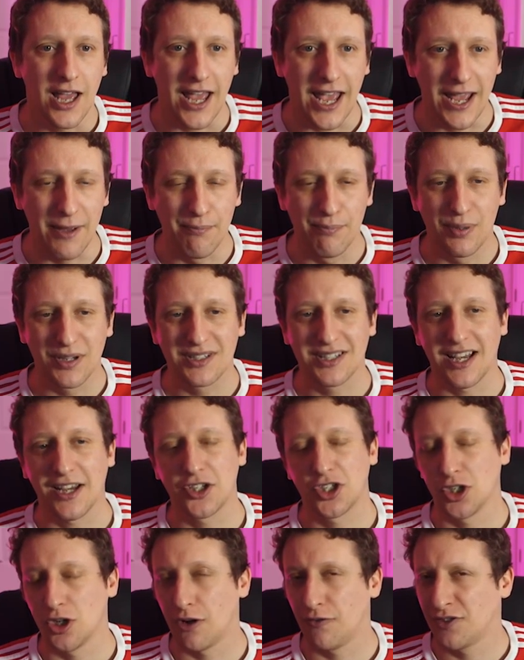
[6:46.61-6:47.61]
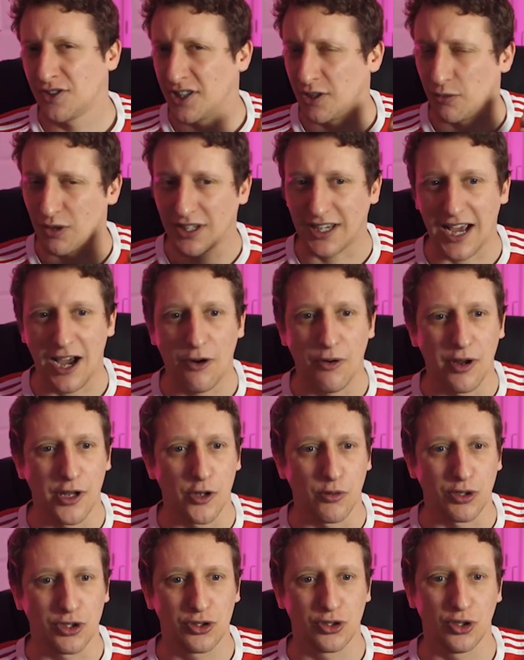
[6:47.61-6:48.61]
In possession, obviously we're counting.
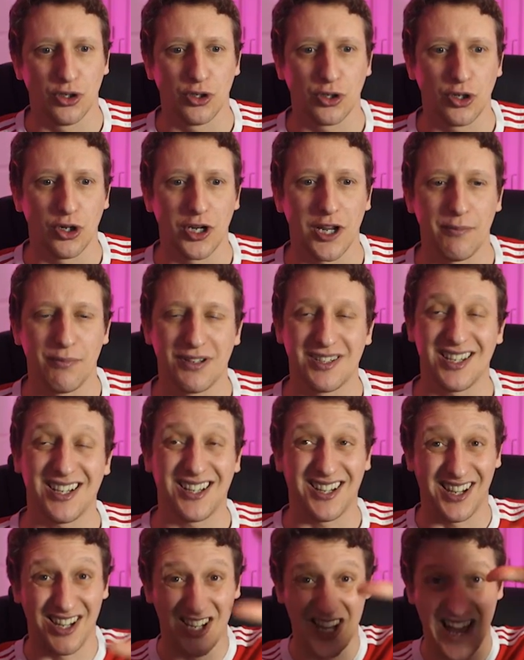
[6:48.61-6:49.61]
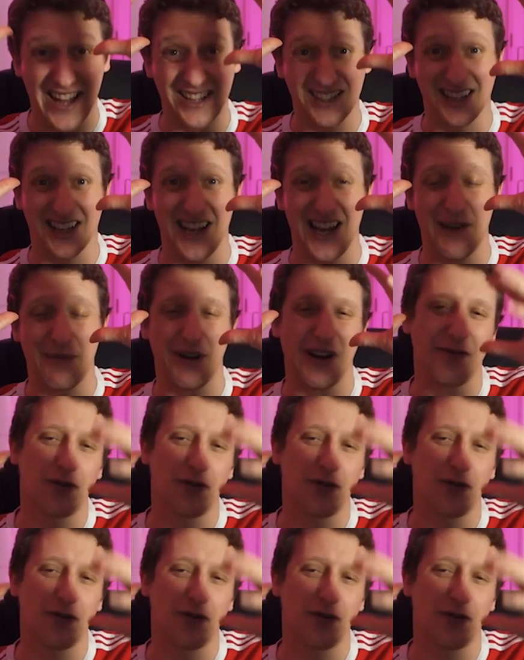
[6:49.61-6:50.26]
They were so good, in particular Jens Lehmann.